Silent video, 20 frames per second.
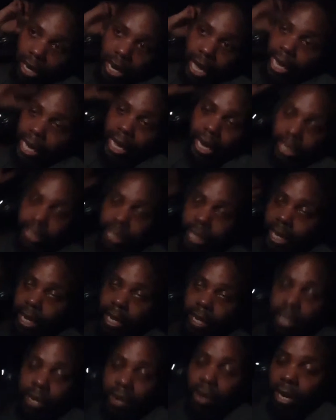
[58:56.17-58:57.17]
that, like I said,
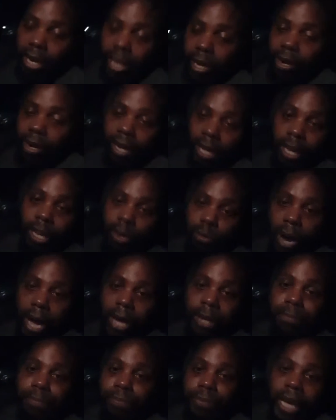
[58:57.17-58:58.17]
and all that.
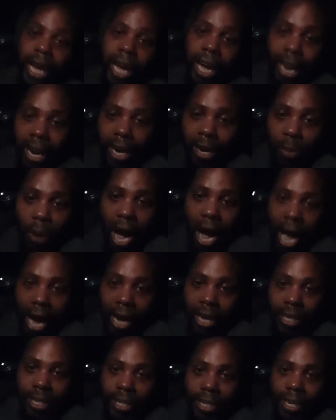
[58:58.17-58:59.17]
Anyway, yeah,